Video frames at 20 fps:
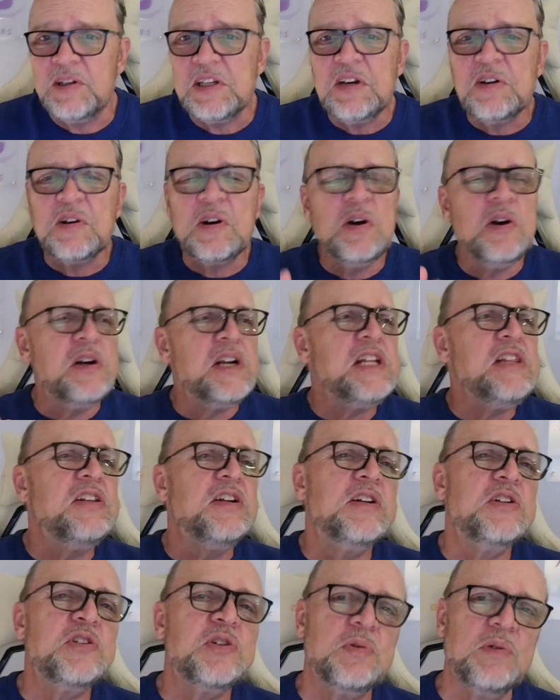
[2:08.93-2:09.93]
You're earning
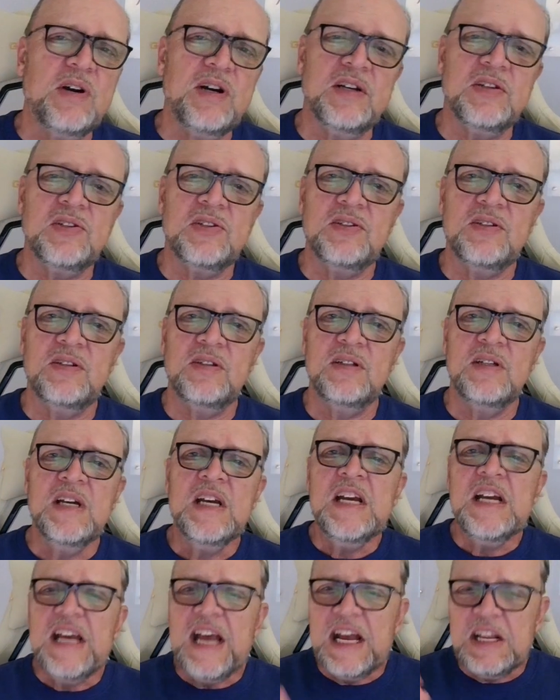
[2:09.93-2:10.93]
their trust
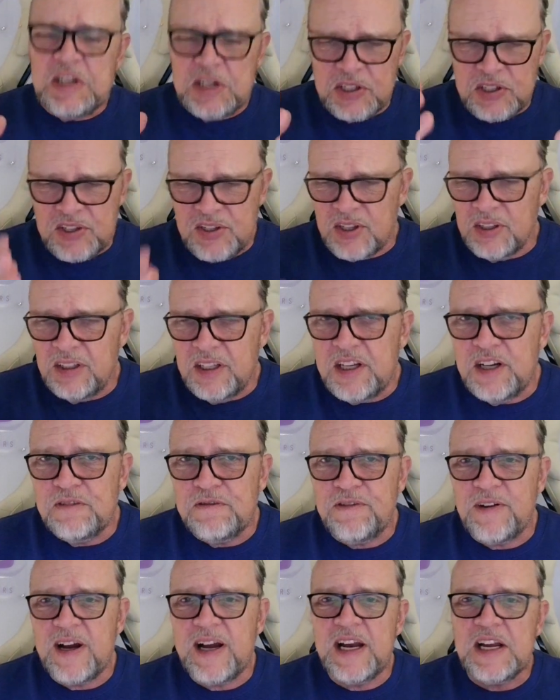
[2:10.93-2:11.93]
and you're
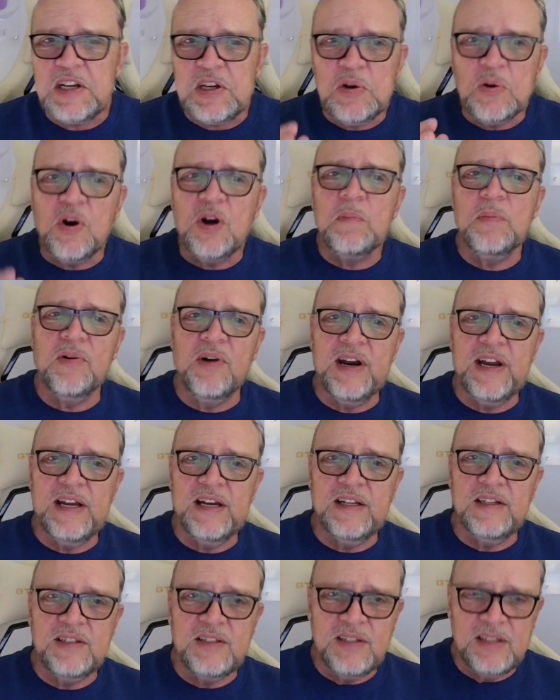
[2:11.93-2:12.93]
solidifying your
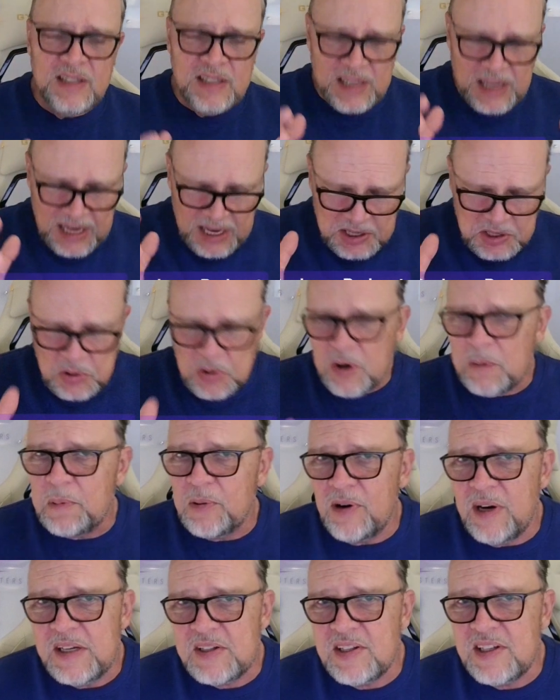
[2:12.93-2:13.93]
brand and your
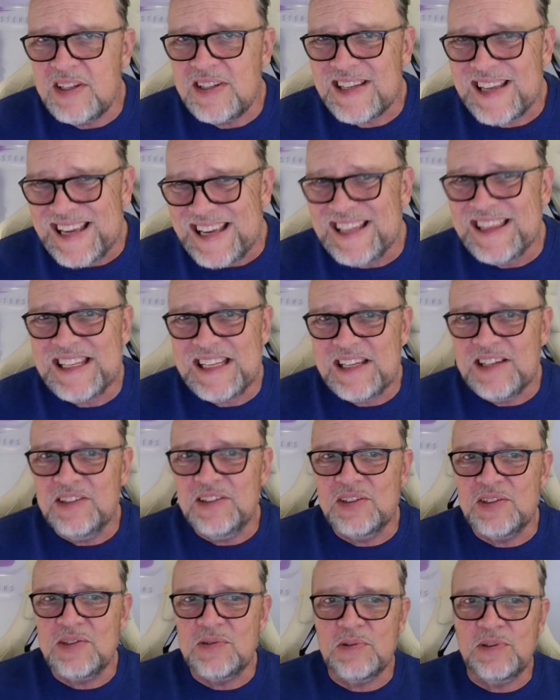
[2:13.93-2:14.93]
presence in the
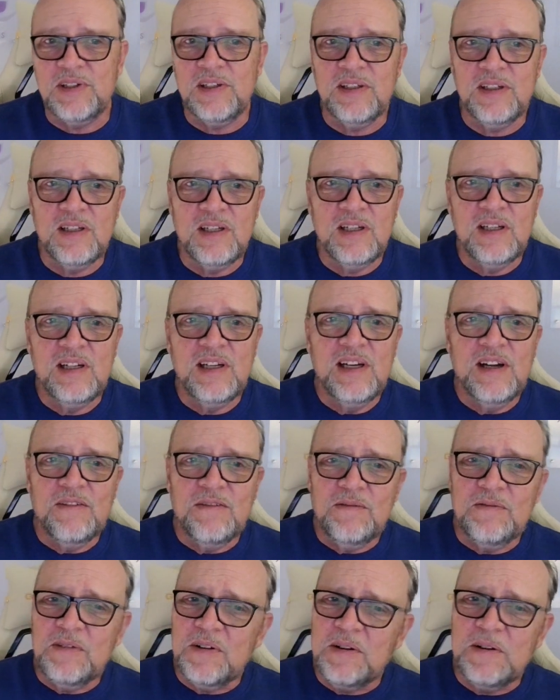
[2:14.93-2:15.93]
industry.
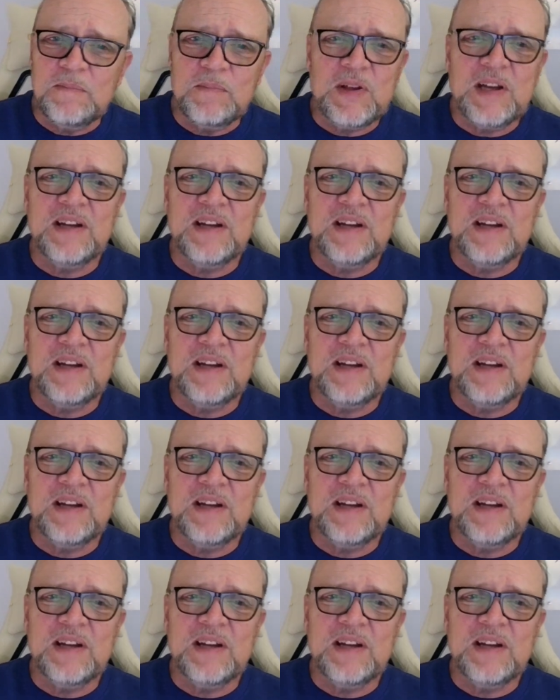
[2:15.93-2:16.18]
But